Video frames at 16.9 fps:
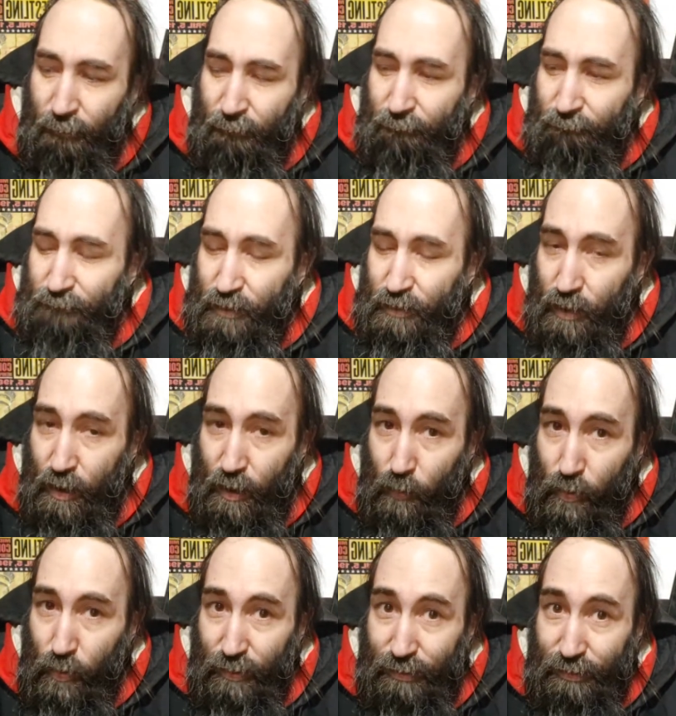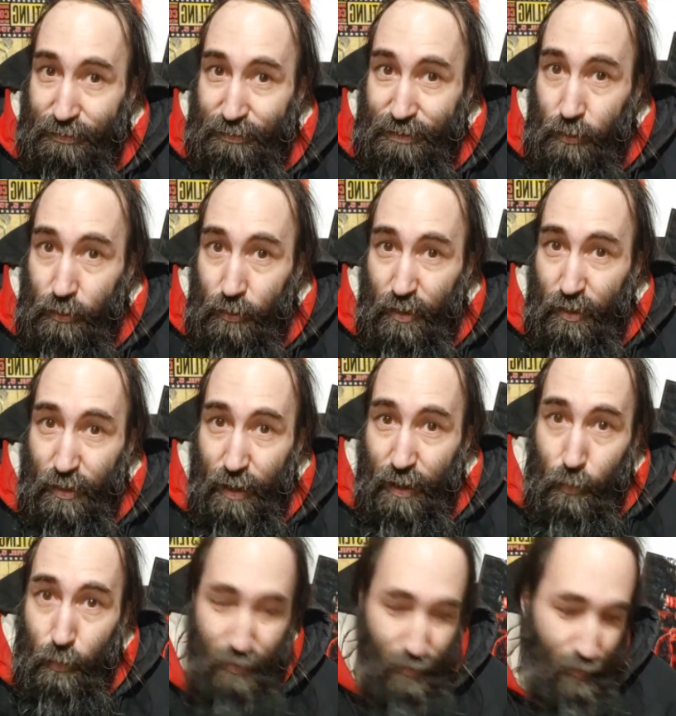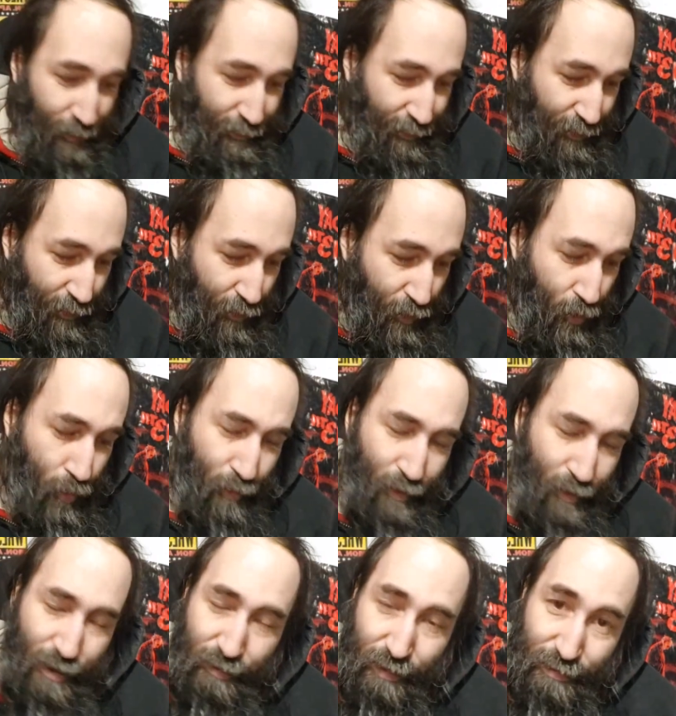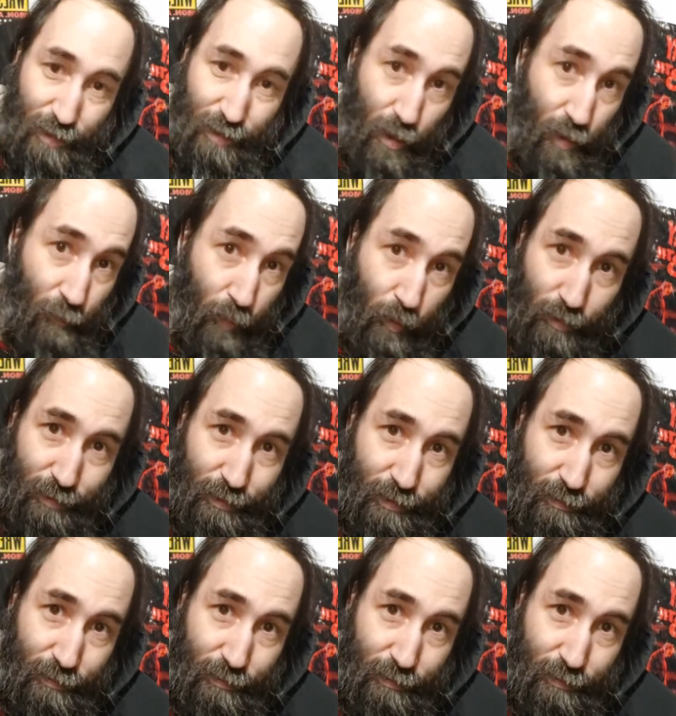figure out what it is that you're good at, what you like to do. That's all important.